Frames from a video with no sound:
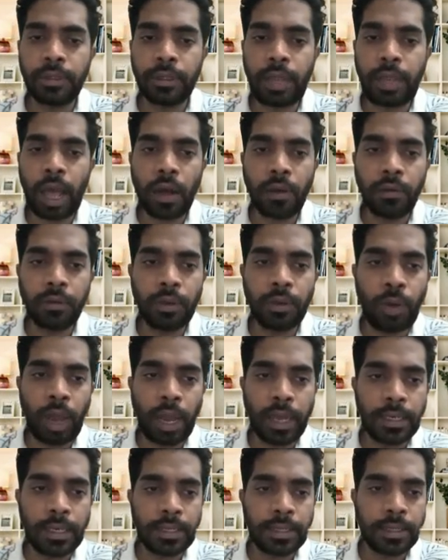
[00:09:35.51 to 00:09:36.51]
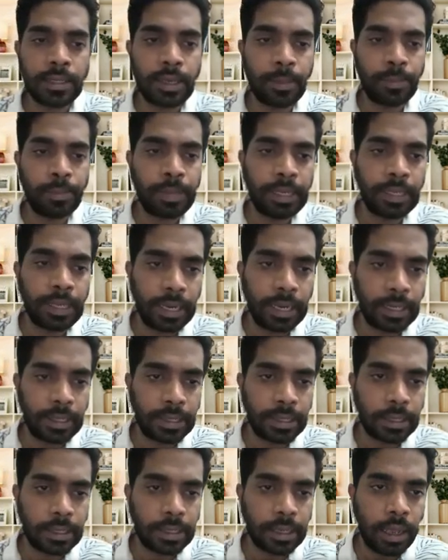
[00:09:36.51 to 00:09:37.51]
how the virus
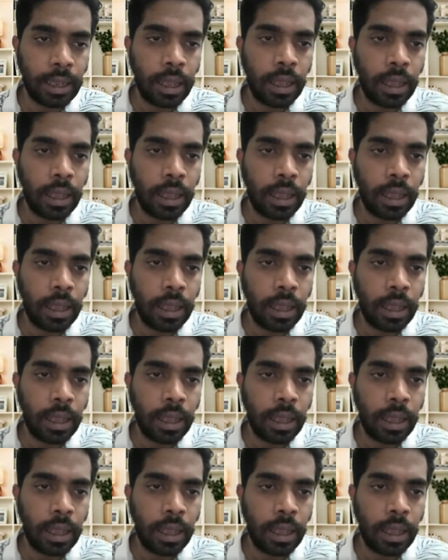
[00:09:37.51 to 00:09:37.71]
replicates.